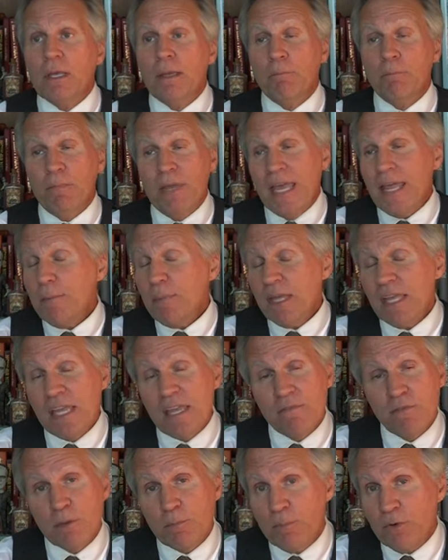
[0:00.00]
maybe
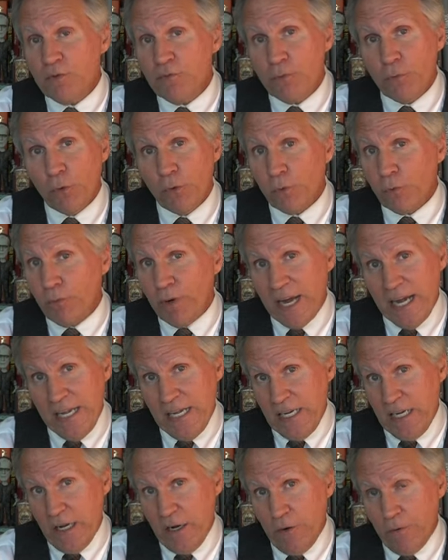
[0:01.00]
even before
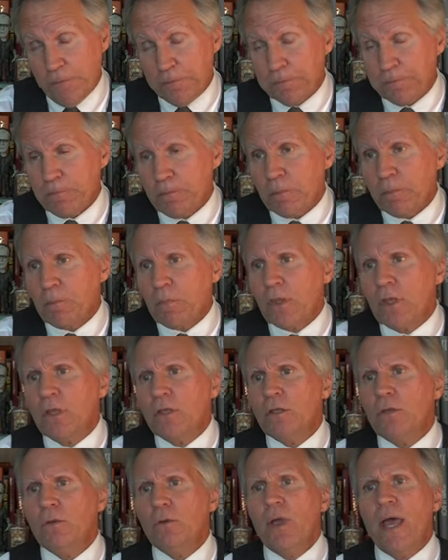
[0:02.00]
radio.
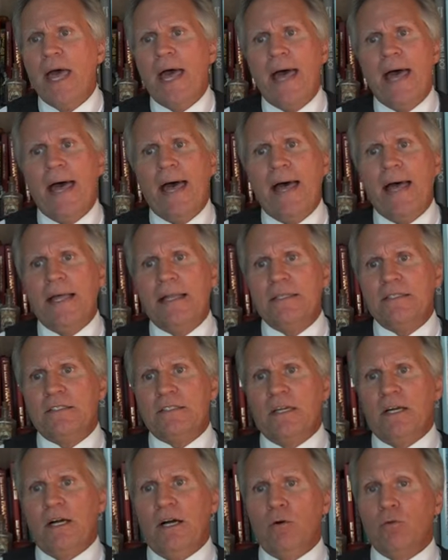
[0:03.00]
You
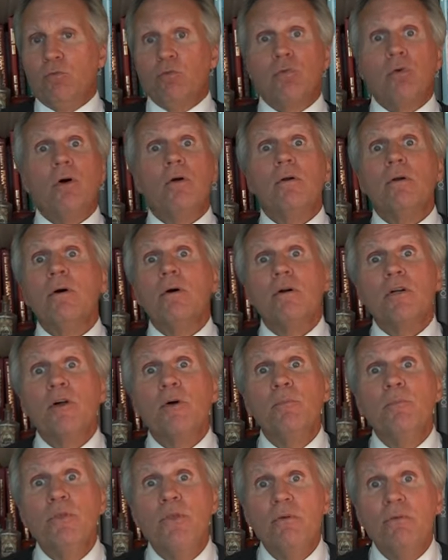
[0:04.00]
had uh, rural
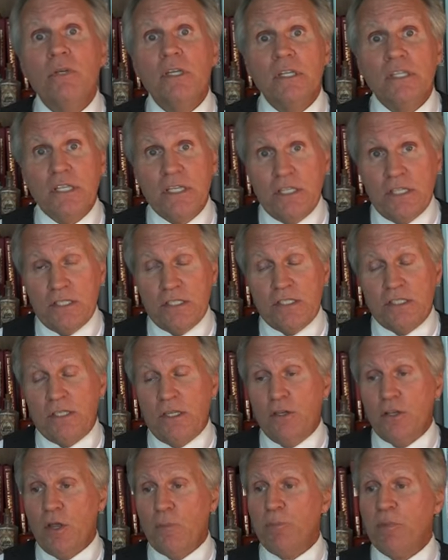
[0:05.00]
communities,
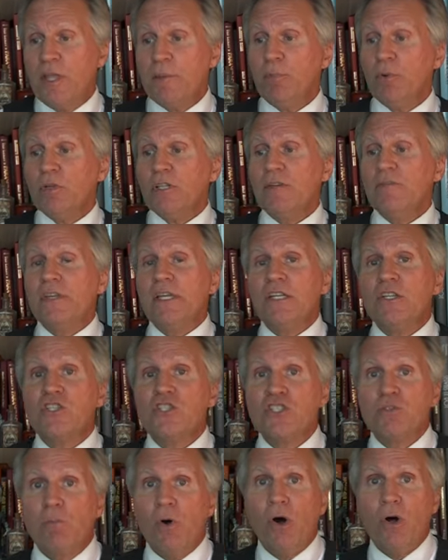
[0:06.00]
you had people living in
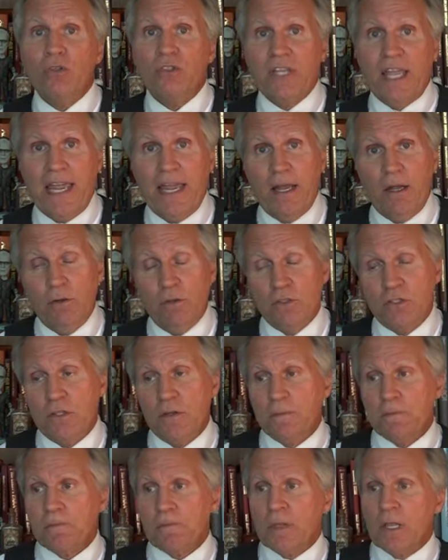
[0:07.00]
small
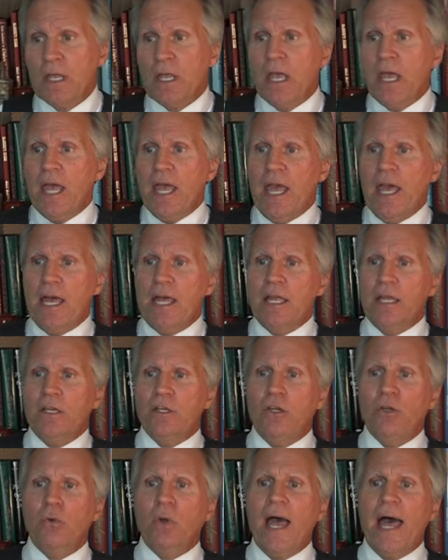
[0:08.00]
towns,
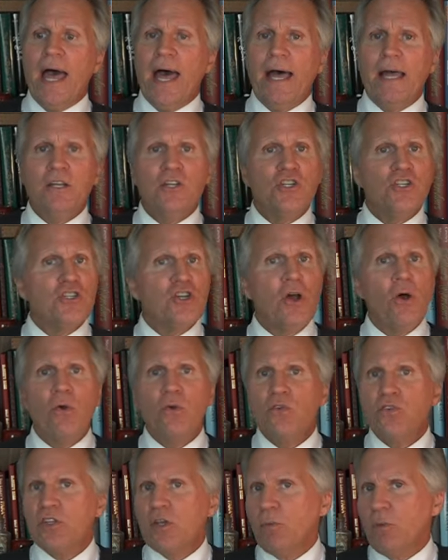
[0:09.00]
and you had
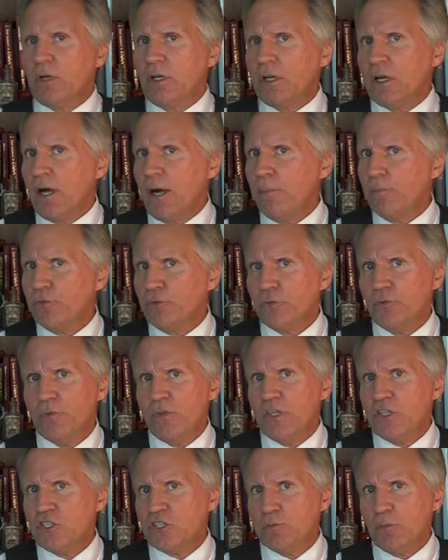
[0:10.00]
shows that would come through
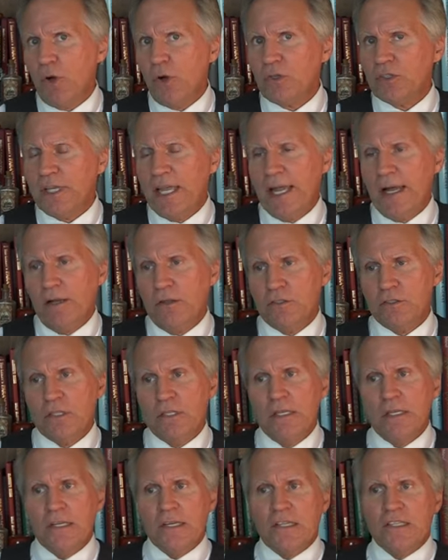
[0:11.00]
these small
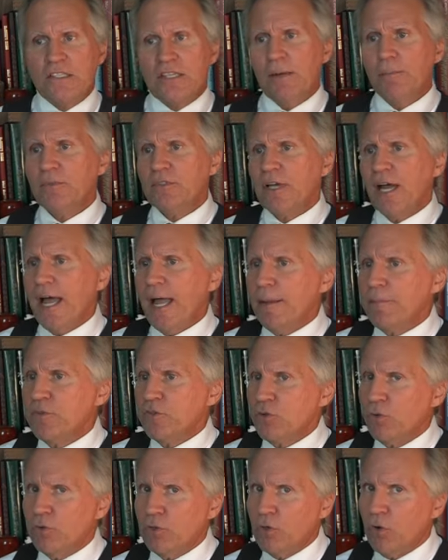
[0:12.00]
towns
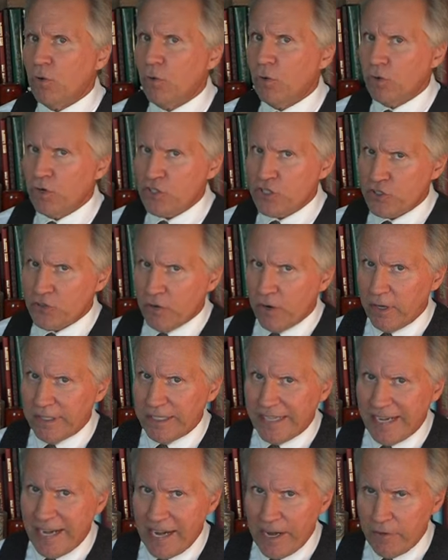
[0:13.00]
sometimes on
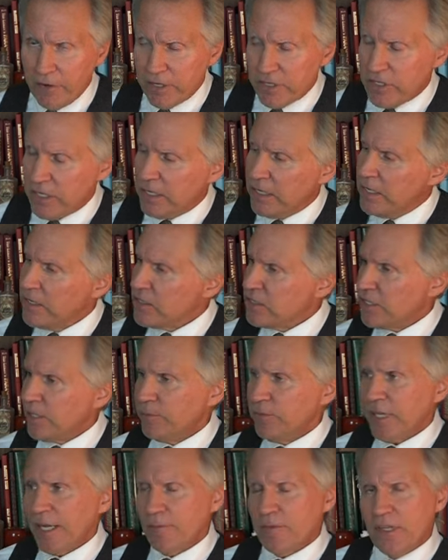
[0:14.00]
horse-drawn carriage.
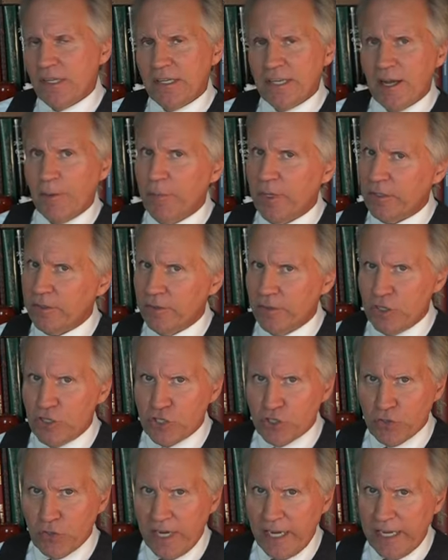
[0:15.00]
Sometimes they'd come in on the
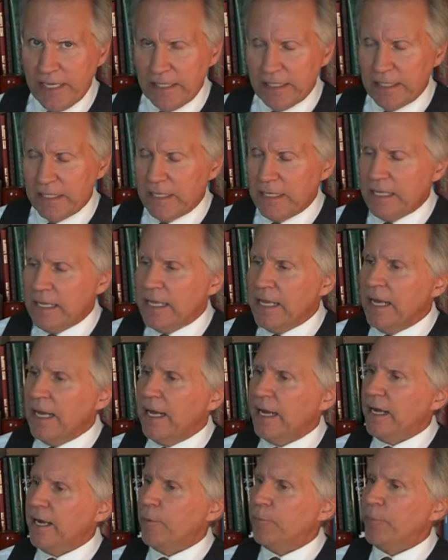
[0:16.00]
train.
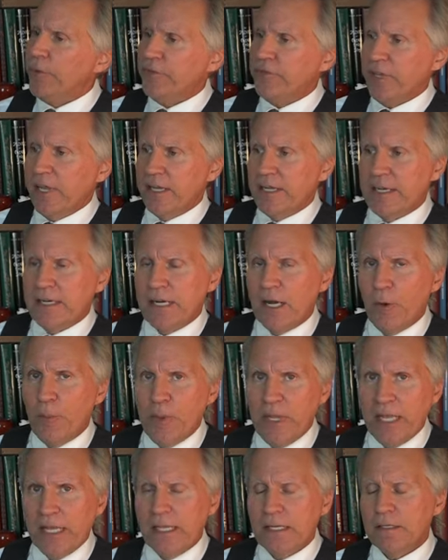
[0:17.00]
Uh, but they'd
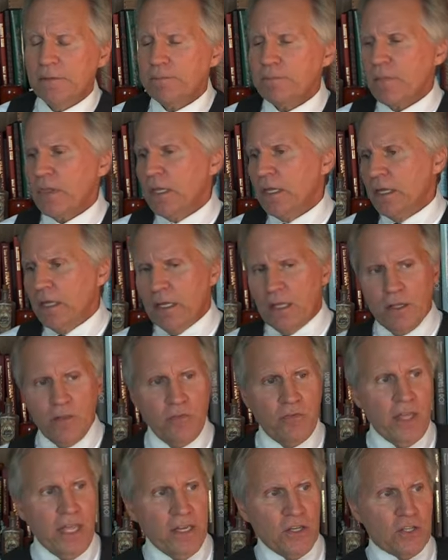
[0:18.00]
come in,
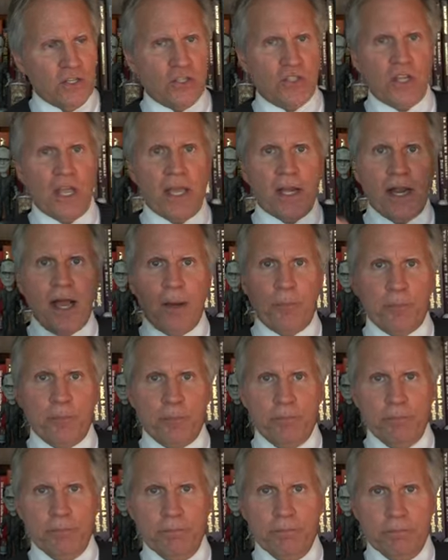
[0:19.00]
they'd set up
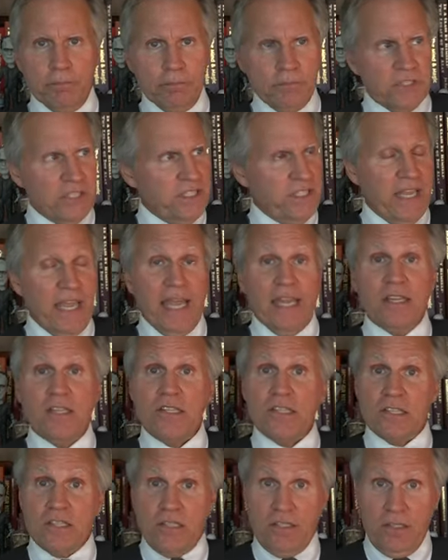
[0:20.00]

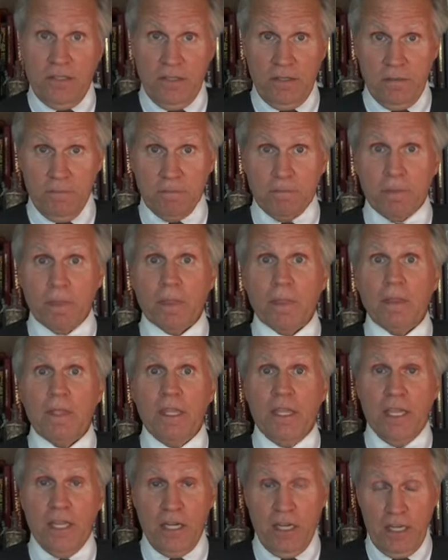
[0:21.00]
tents
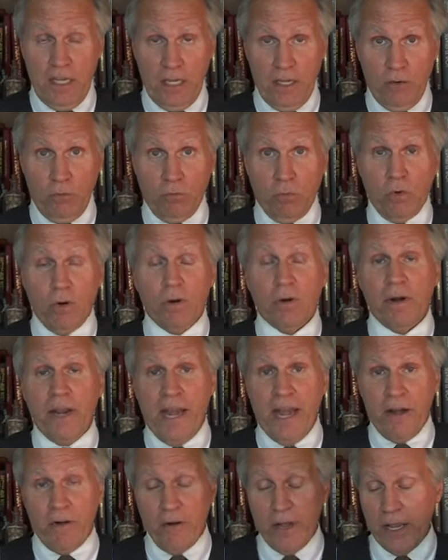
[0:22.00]
in, in a rural
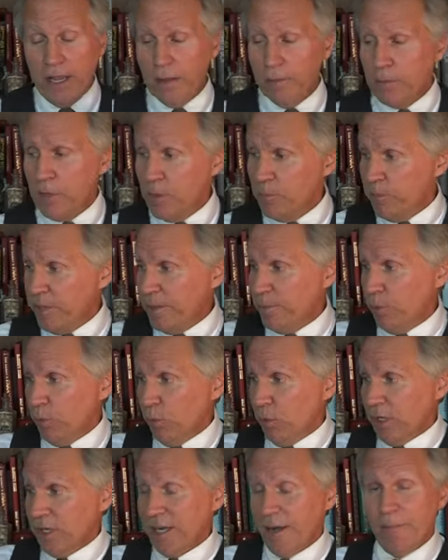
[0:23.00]
area. People
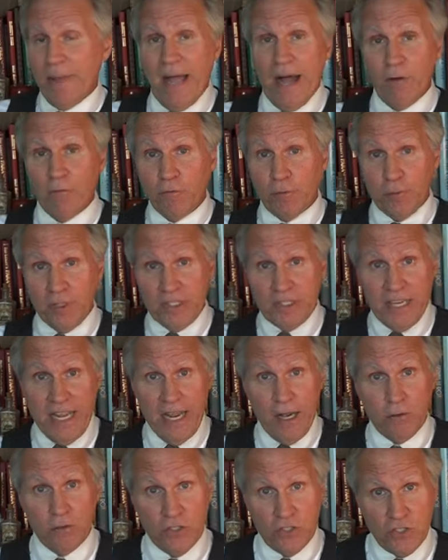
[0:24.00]
would come out from the
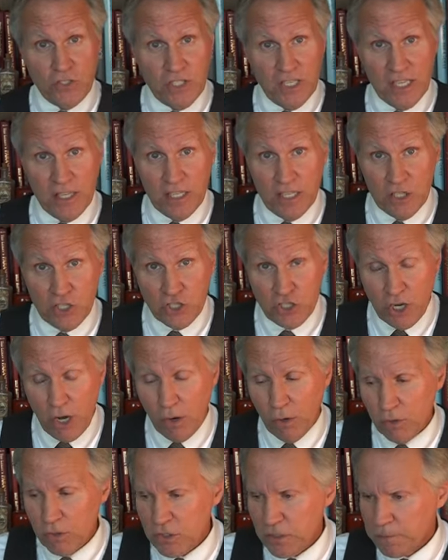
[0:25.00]
town to see these
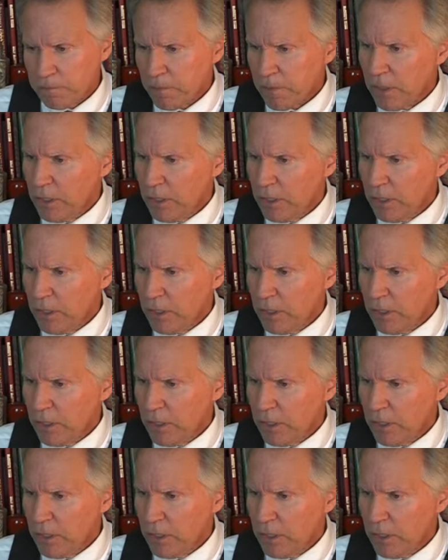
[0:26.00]
shows.